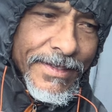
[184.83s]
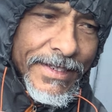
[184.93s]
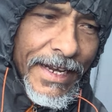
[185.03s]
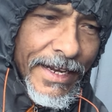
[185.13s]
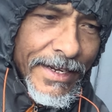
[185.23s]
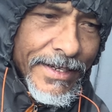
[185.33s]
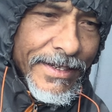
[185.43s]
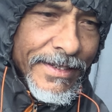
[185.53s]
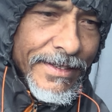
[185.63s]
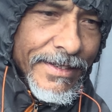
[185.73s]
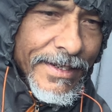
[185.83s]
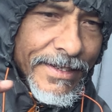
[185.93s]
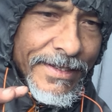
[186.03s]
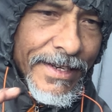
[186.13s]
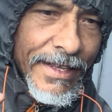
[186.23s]
take to
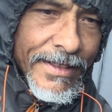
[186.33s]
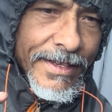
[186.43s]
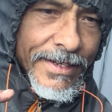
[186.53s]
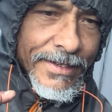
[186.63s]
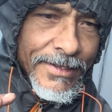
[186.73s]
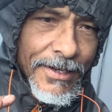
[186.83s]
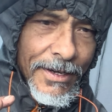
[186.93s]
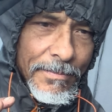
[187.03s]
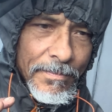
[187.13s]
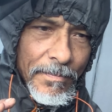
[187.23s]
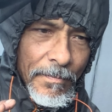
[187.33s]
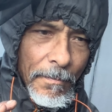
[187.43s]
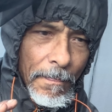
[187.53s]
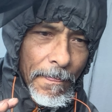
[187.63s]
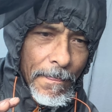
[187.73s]
set things up,
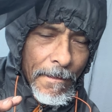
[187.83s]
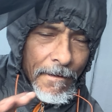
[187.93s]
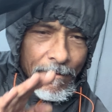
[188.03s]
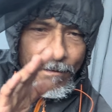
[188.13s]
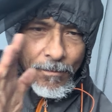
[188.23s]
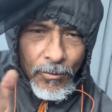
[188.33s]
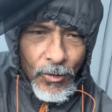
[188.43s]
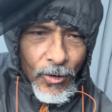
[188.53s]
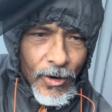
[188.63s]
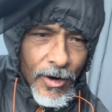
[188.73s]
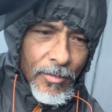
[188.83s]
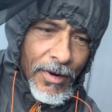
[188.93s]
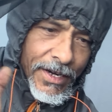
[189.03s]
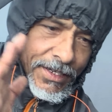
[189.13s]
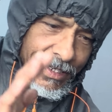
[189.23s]
the more
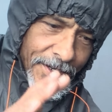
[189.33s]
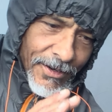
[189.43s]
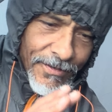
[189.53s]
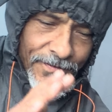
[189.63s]
my gear